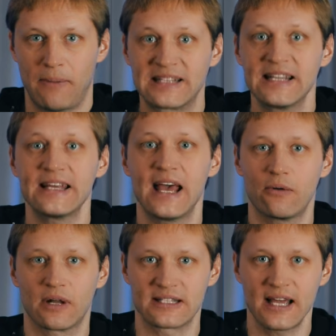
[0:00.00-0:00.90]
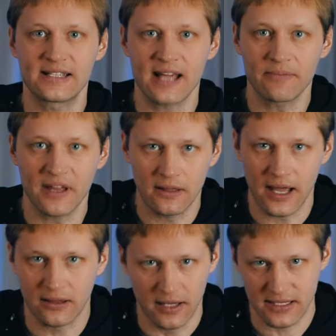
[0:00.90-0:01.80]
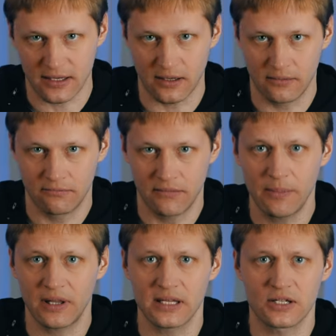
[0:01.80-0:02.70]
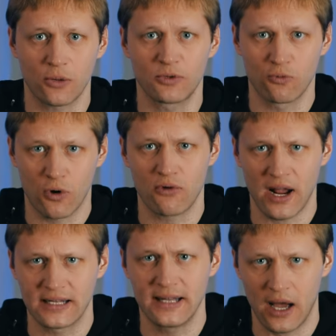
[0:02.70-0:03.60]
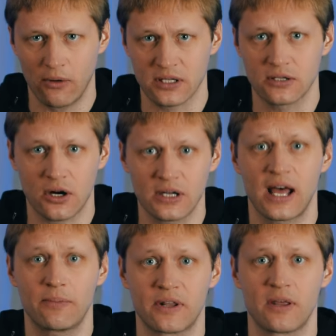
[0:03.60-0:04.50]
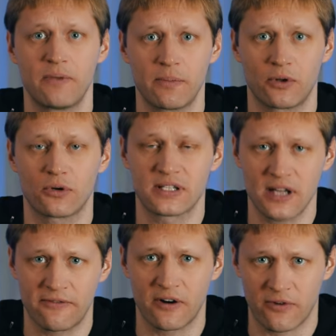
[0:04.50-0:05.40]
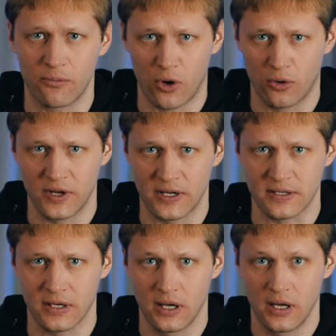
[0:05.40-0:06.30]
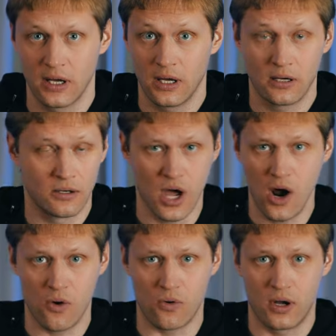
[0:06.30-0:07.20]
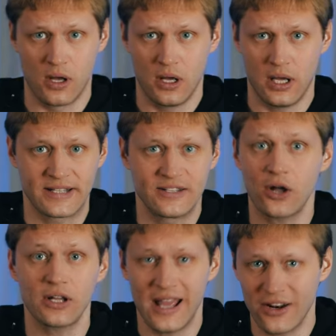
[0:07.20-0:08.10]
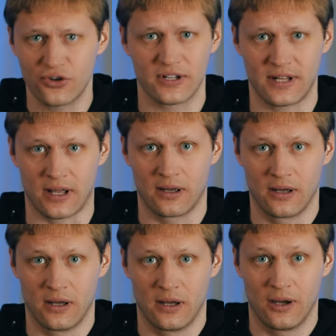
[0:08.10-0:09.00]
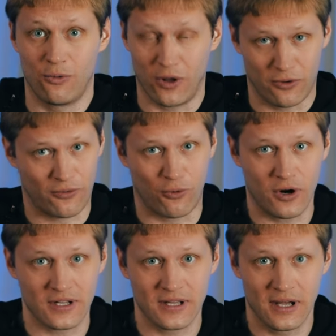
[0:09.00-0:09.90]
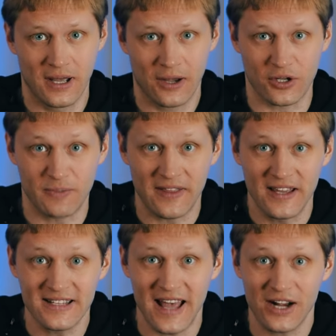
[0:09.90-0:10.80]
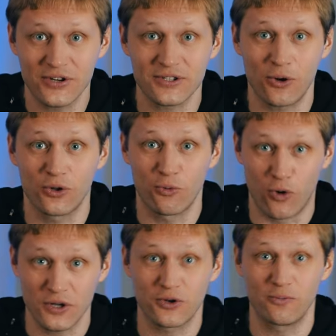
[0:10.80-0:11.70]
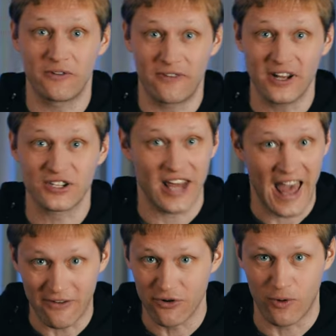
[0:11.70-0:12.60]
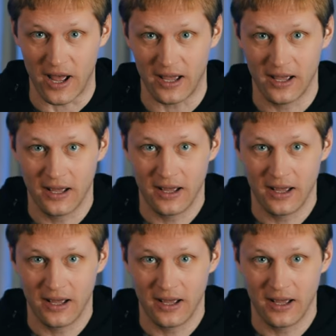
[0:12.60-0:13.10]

But did anyone say something like, listen, maybe let's stop the war right now and start helping the people who are suffering from all this? No, it's not interesting. Well, of course, because by these actions all the wars could be finished everywhere.